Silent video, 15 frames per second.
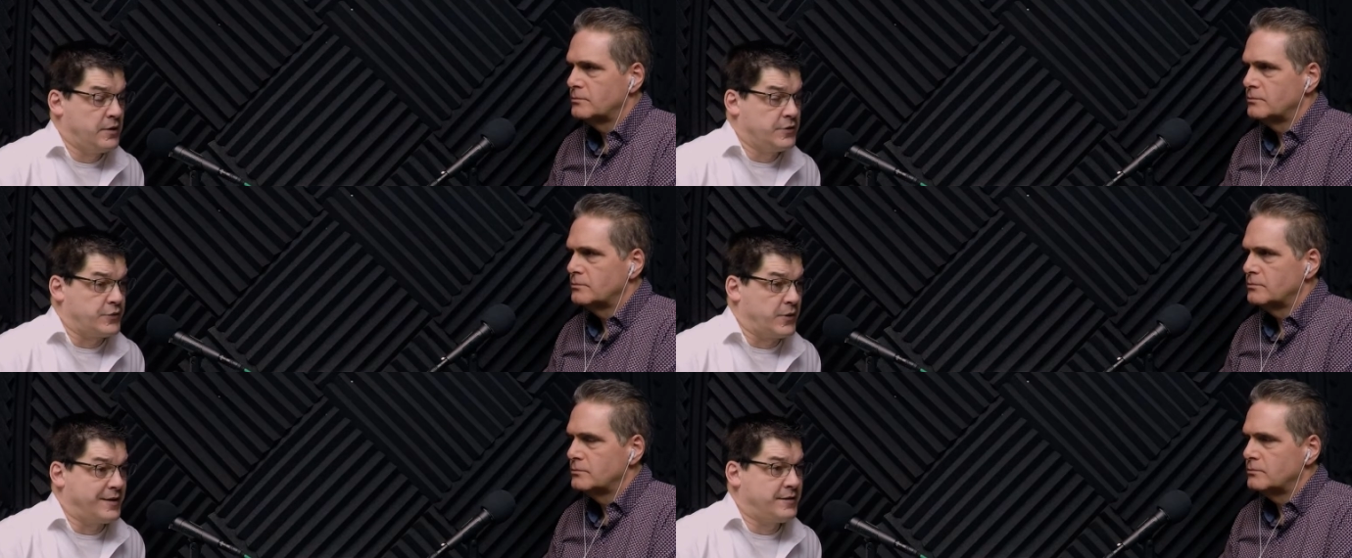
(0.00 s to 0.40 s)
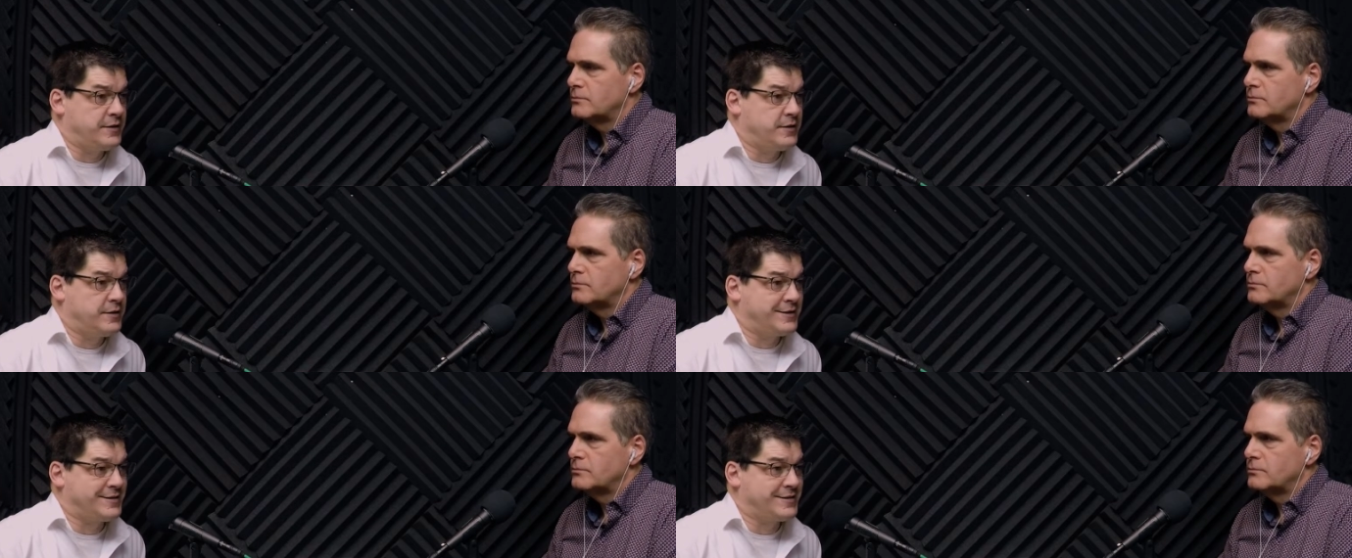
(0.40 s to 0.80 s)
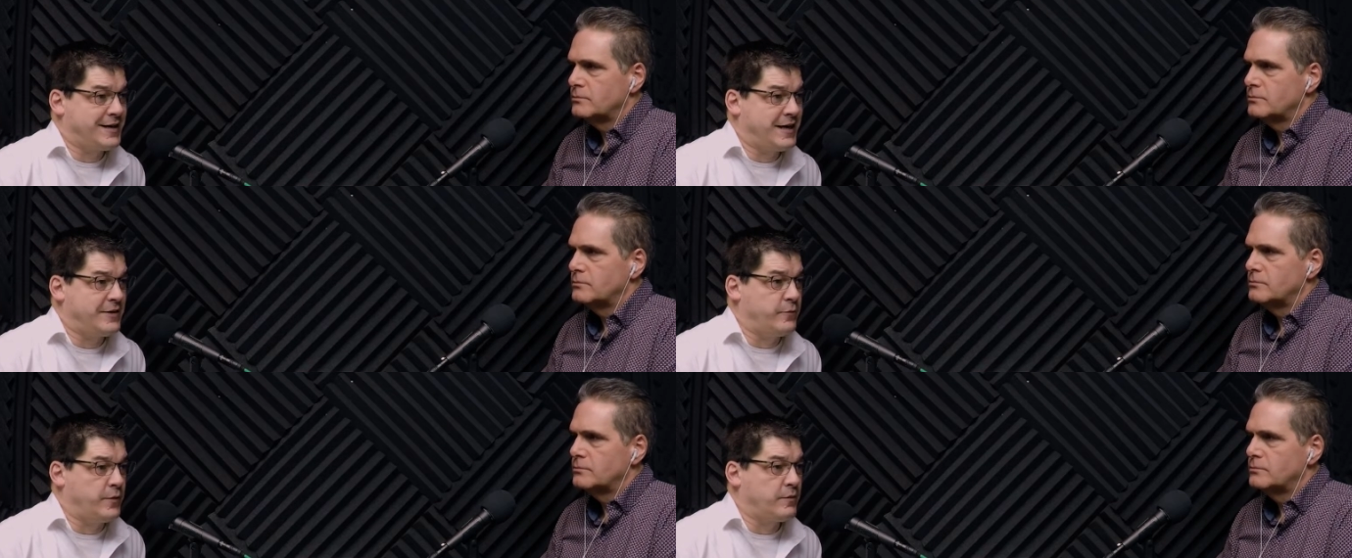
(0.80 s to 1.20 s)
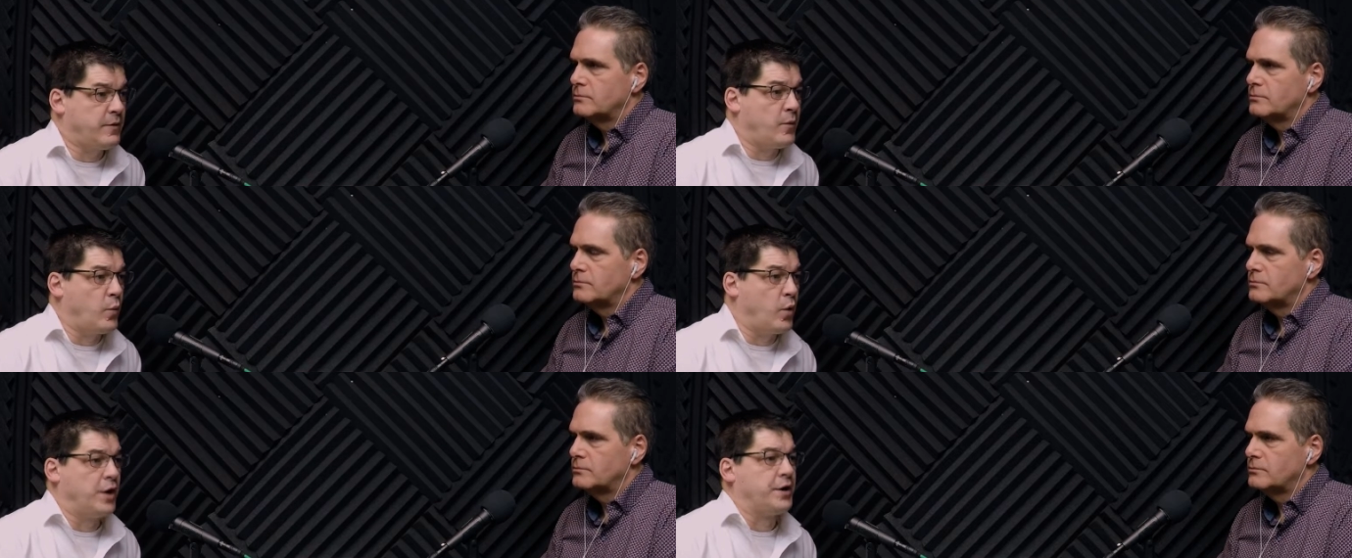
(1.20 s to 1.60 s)
Speaker 1: So I think you decide, what do I
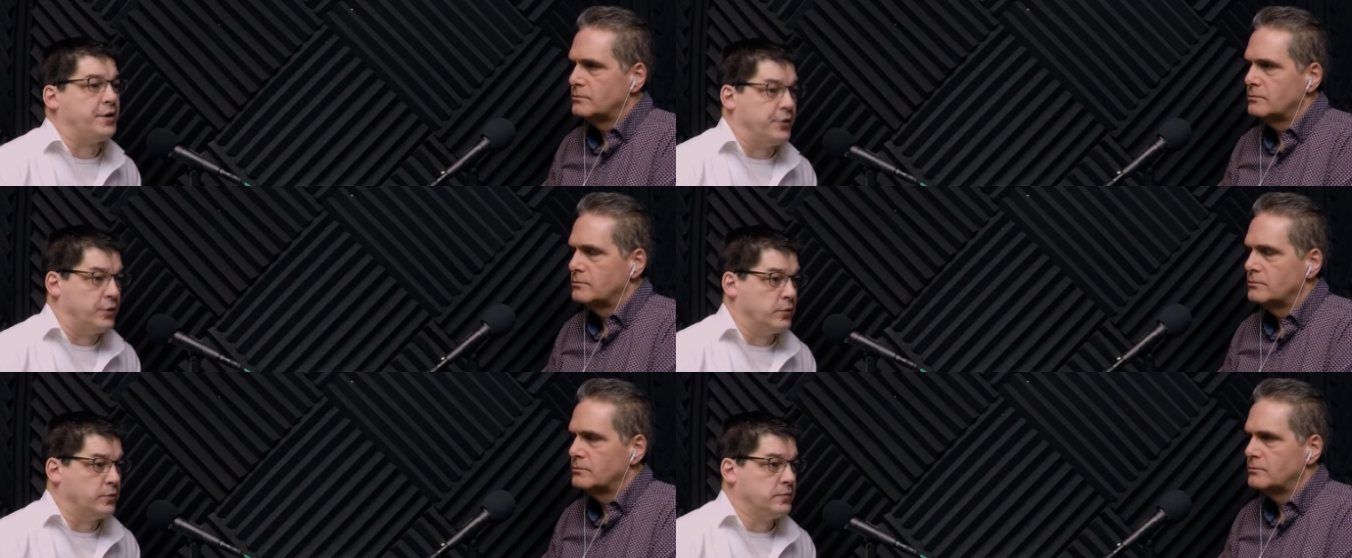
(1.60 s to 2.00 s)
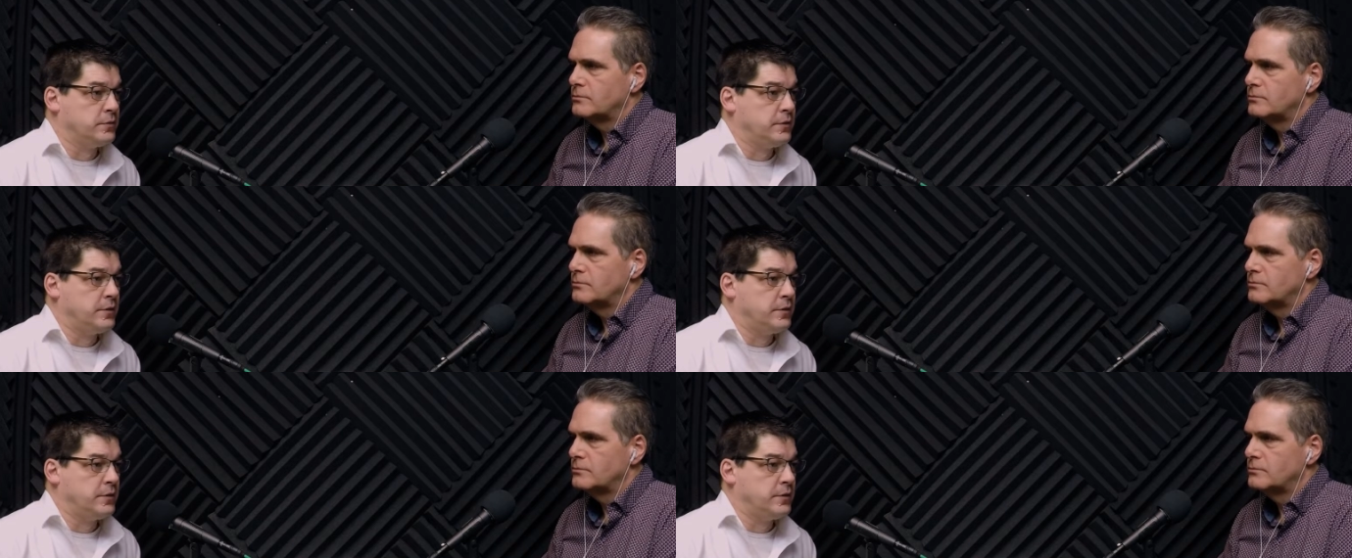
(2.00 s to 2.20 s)
want to do?